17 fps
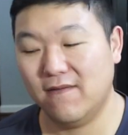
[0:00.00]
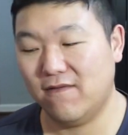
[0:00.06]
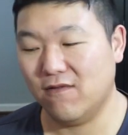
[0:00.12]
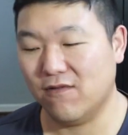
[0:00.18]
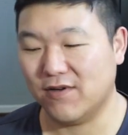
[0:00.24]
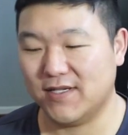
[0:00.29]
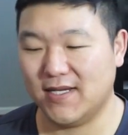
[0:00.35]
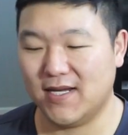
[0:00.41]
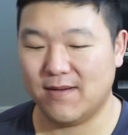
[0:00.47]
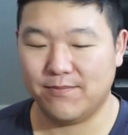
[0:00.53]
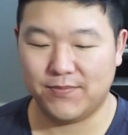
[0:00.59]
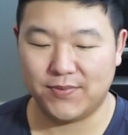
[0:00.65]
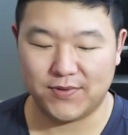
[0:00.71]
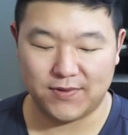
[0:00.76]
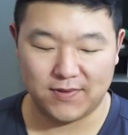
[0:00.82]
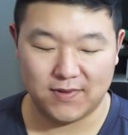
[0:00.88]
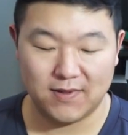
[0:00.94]
For
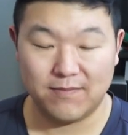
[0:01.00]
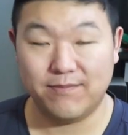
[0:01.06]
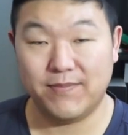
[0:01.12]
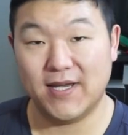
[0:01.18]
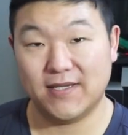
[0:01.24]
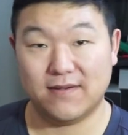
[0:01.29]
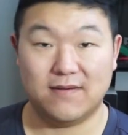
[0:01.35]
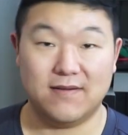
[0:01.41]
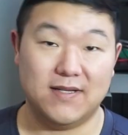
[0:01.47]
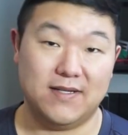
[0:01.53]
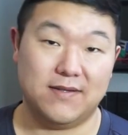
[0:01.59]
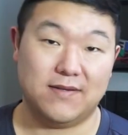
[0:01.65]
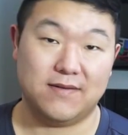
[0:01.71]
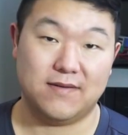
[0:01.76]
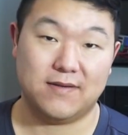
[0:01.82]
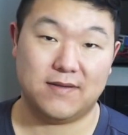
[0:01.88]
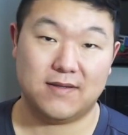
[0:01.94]
example, bezel
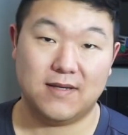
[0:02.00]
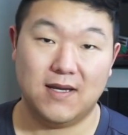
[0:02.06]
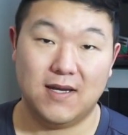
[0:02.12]
inserts.